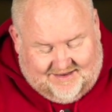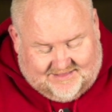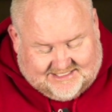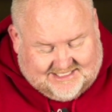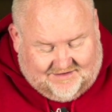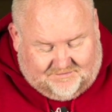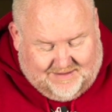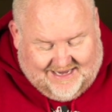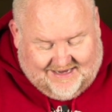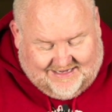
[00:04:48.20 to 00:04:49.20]
The Son of
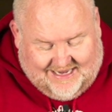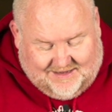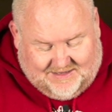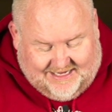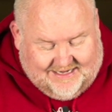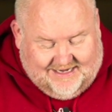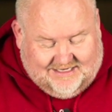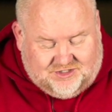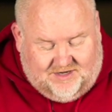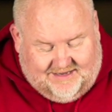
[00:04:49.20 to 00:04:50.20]
Man came eating
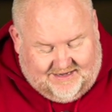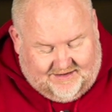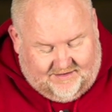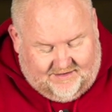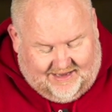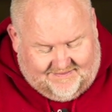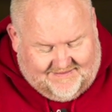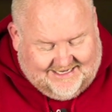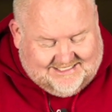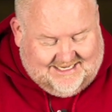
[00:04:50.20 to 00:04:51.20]
and drinking, and
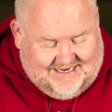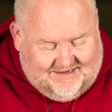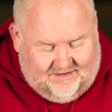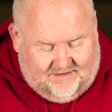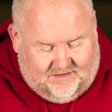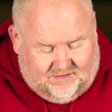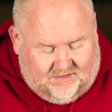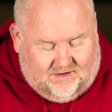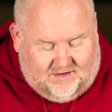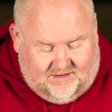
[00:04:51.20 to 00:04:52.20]
they said,
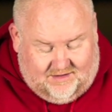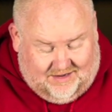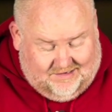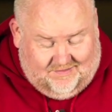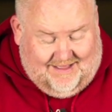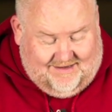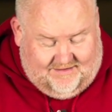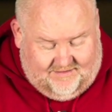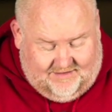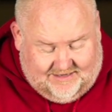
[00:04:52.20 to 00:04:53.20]
Look, a
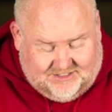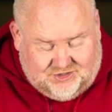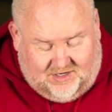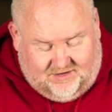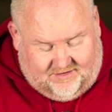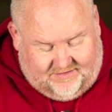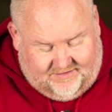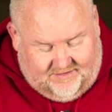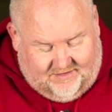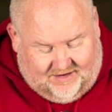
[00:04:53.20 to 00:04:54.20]
glutton and a drunkard
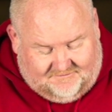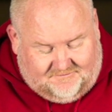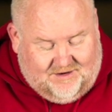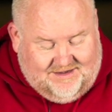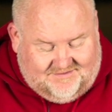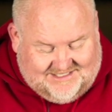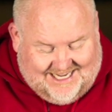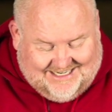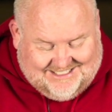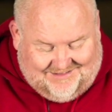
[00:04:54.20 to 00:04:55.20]
a friend of
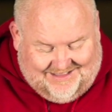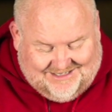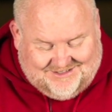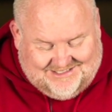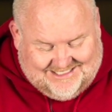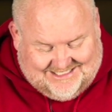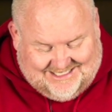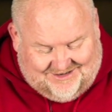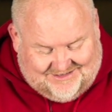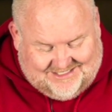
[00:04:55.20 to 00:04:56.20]
tax collectors and
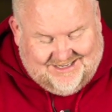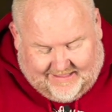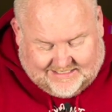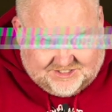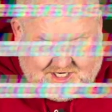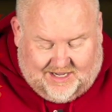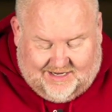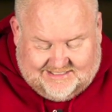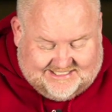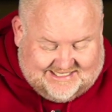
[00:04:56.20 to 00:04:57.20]
sinners. In
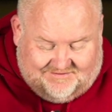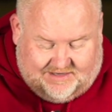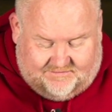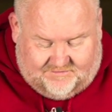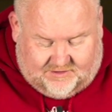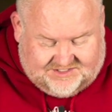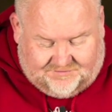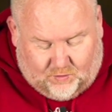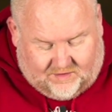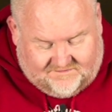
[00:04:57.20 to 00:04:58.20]
John 7, verse
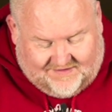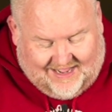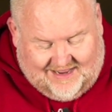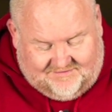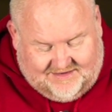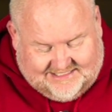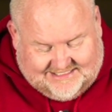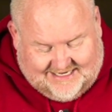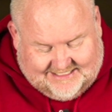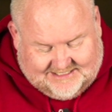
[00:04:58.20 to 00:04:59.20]
4 and 5, it
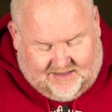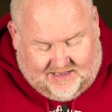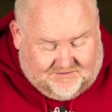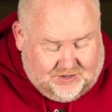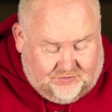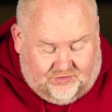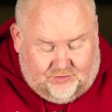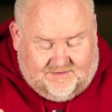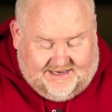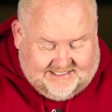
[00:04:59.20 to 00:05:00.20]
says, If you
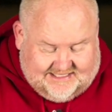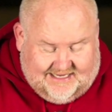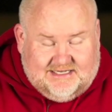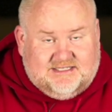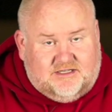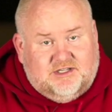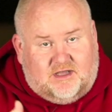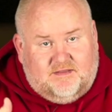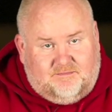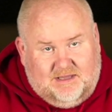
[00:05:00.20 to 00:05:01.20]
do these things, they're
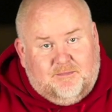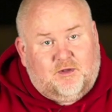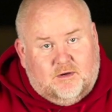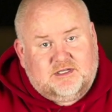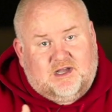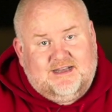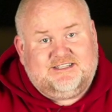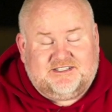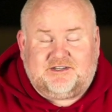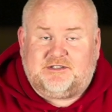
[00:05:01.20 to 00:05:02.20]
people who are talking
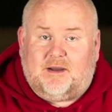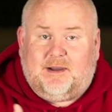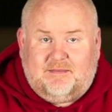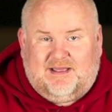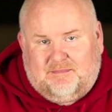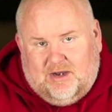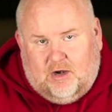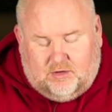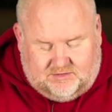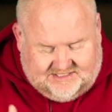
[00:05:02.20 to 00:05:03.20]
to Jesus are talking about like
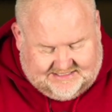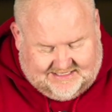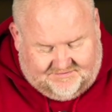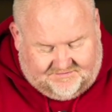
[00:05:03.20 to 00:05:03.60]
miracles and stuff.